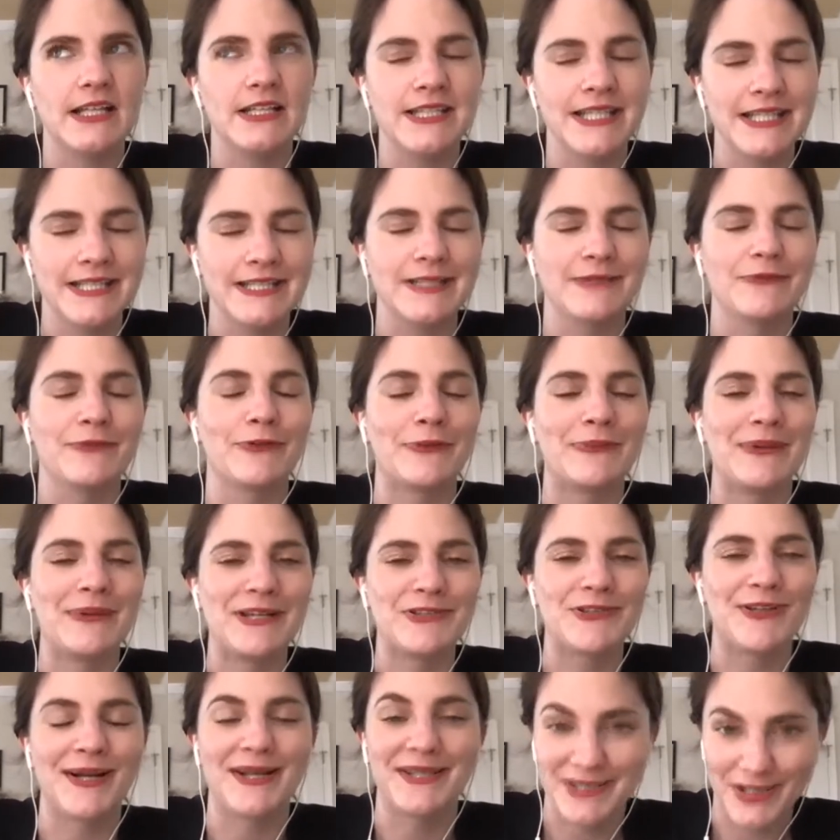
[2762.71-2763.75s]

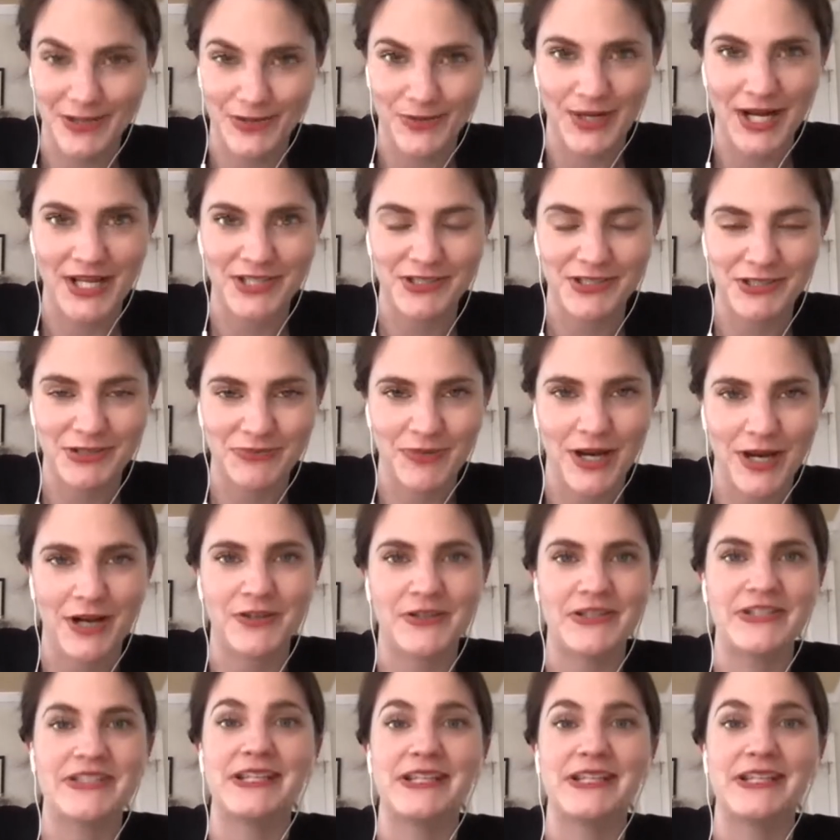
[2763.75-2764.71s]
disinformation is a threat to democracy.